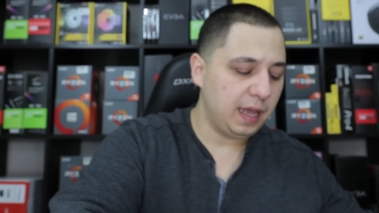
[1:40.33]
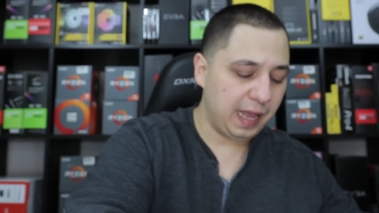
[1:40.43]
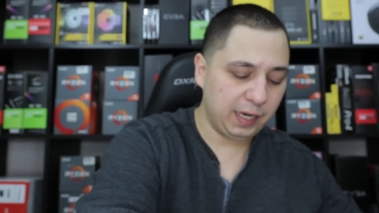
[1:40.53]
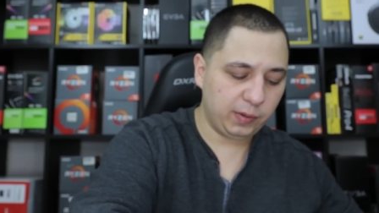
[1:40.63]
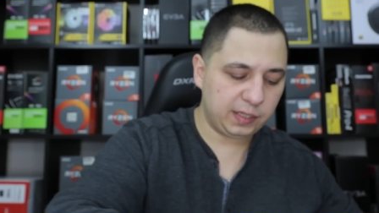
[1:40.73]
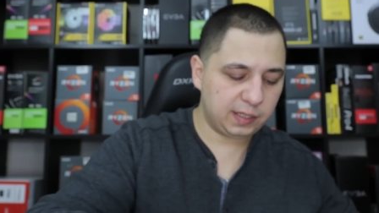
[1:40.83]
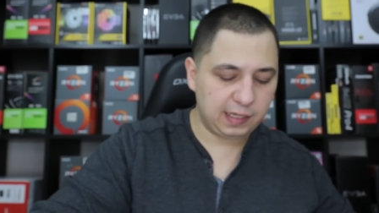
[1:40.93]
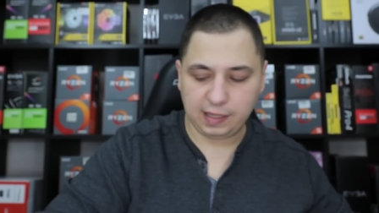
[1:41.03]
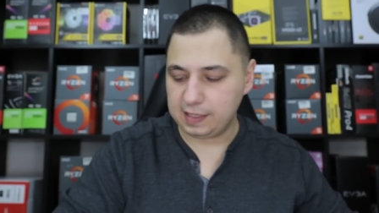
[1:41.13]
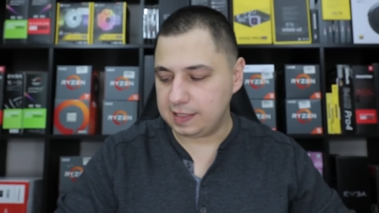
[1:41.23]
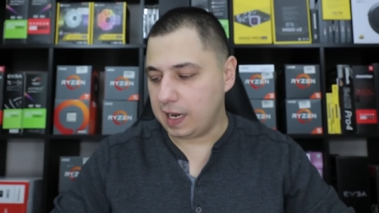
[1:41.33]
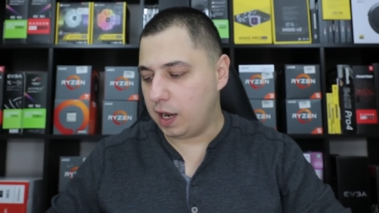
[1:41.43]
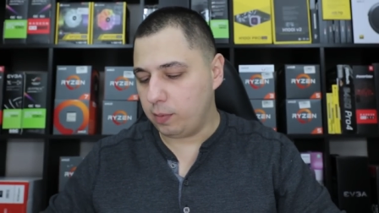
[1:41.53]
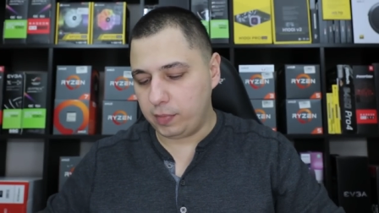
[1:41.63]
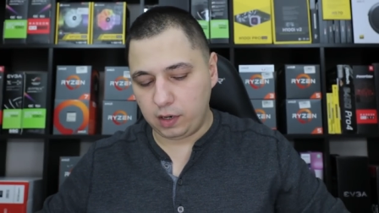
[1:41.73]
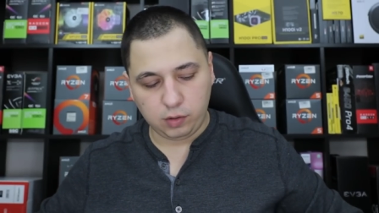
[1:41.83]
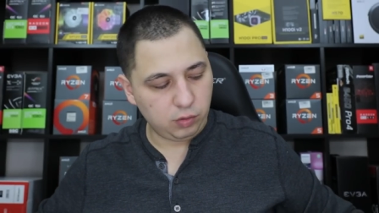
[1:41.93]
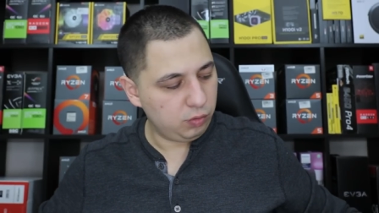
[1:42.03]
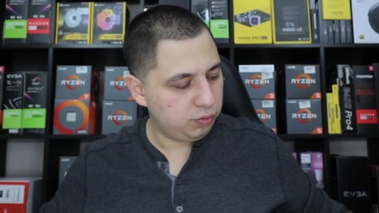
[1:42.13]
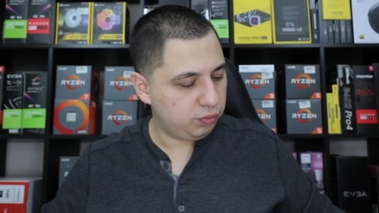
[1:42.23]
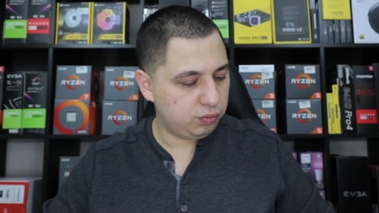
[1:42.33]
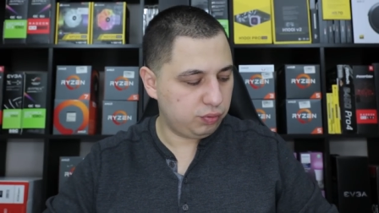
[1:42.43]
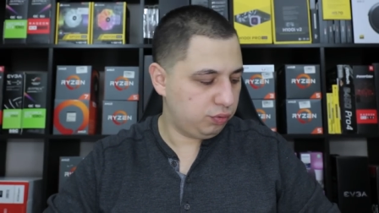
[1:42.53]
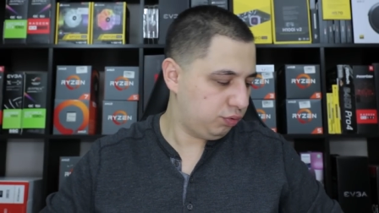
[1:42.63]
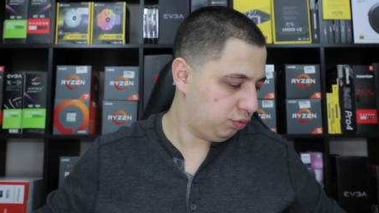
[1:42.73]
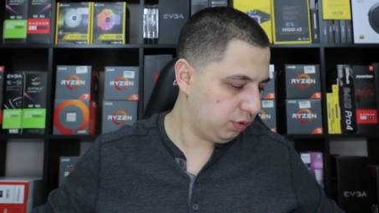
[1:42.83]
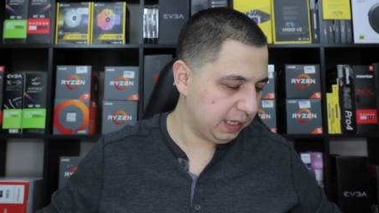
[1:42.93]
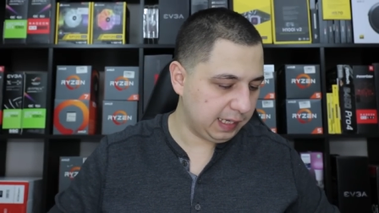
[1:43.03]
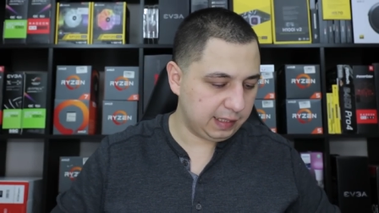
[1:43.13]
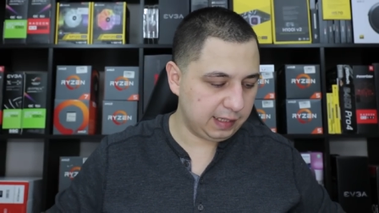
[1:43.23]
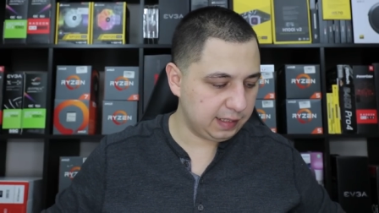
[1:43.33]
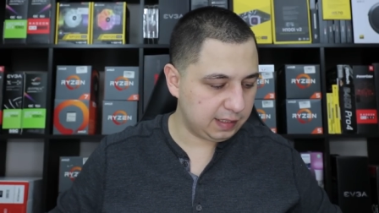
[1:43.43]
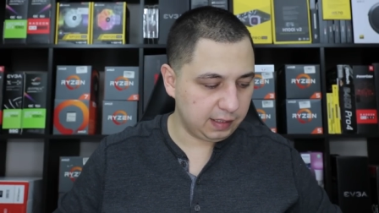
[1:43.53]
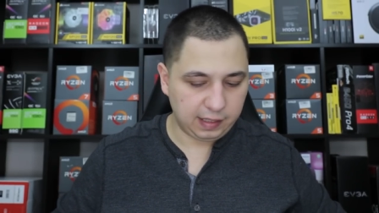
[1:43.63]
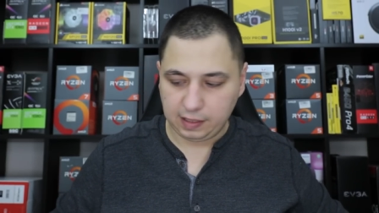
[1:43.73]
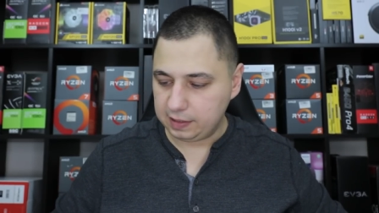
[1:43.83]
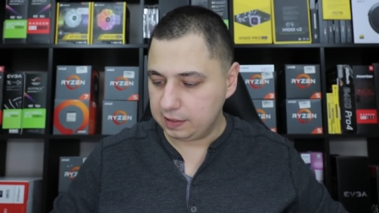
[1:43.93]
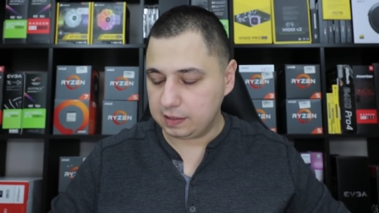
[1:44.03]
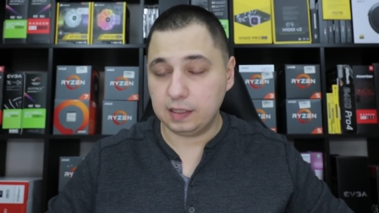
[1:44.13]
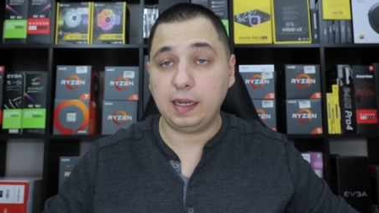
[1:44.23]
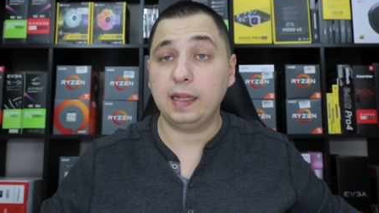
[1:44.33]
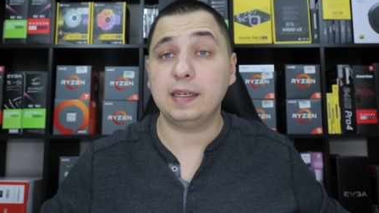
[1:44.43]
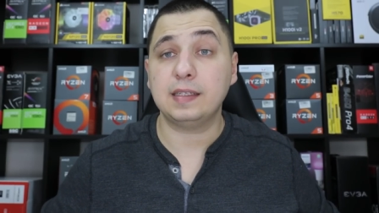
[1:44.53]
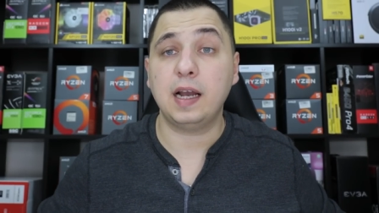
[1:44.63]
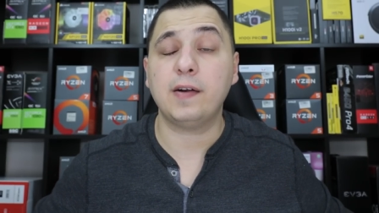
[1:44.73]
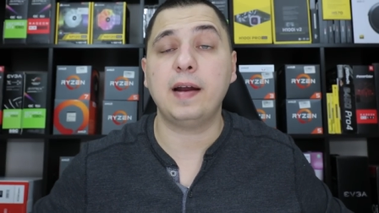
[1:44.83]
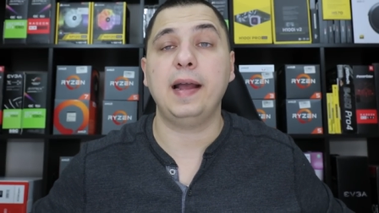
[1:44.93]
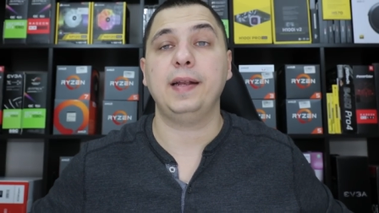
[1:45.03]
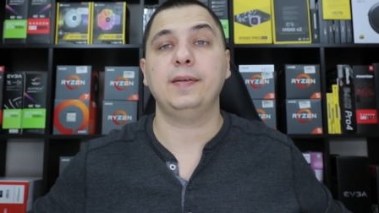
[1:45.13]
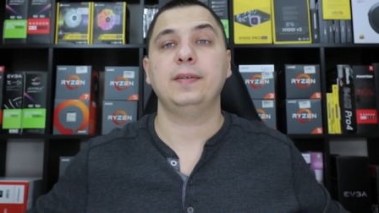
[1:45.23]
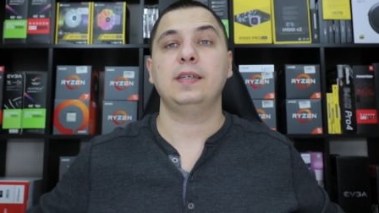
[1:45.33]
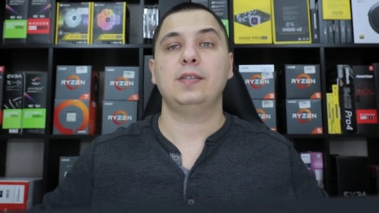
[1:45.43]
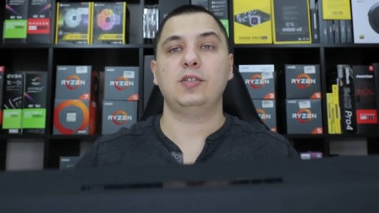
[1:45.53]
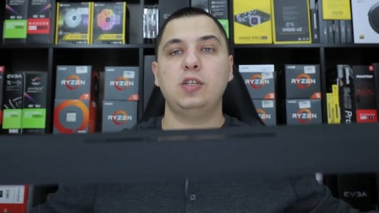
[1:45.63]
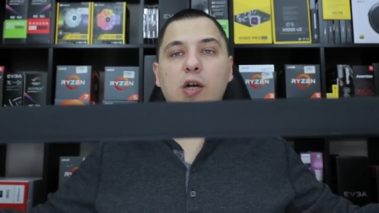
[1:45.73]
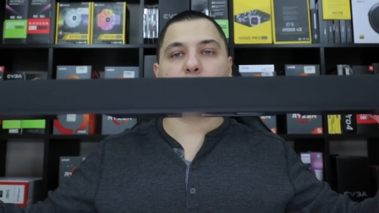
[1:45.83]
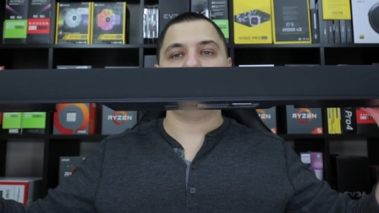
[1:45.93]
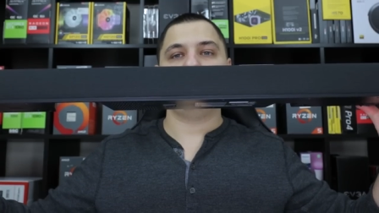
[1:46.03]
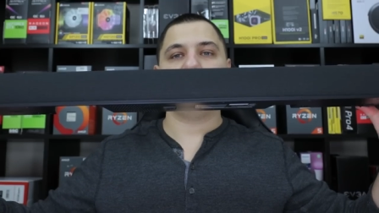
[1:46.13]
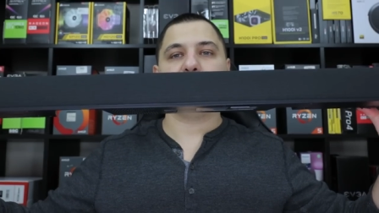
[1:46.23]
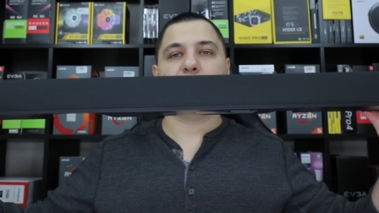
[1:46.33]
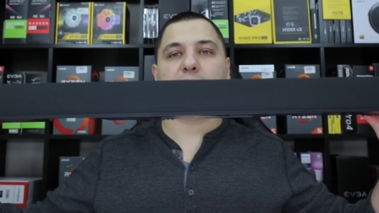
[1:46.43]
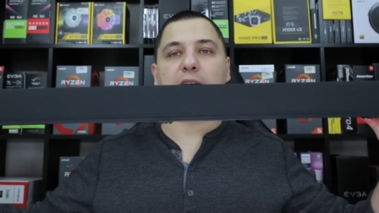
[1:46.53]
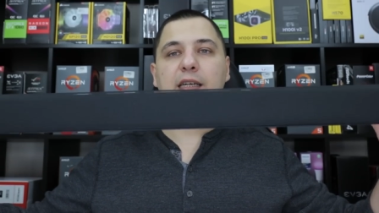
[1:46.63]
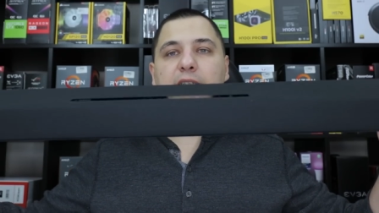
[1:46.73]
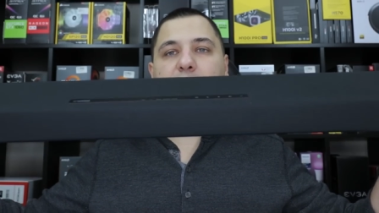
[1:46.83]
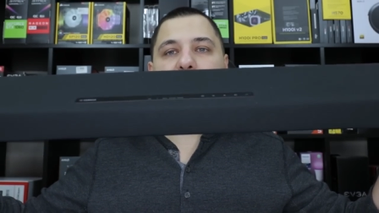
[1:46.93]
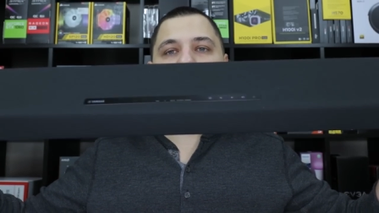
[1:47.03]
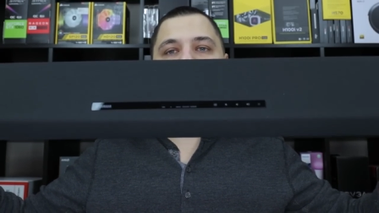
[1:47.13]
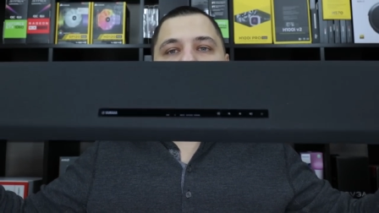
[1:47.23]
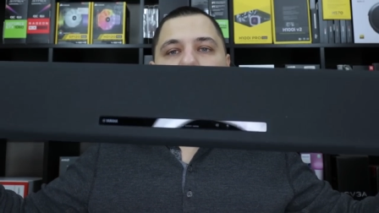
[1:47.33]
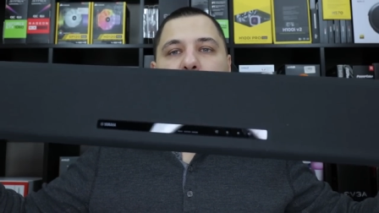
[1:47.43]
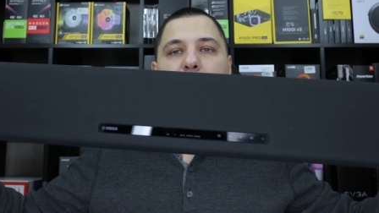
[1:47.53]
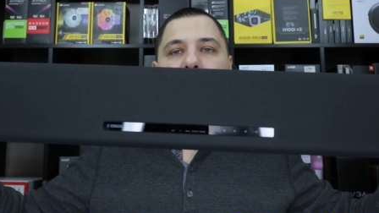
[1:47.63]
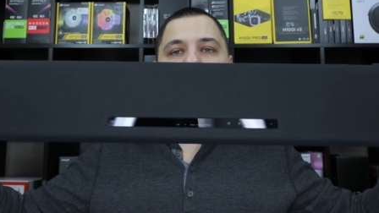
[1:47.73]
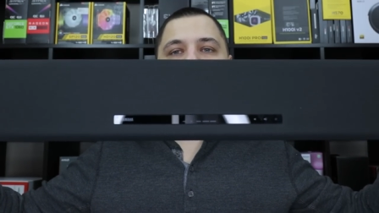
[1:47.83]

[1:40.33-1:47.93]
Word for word: Anyways, to the soundbar. Oof, look at this, look at this, look at this. All right, so you guys can see the soundbar.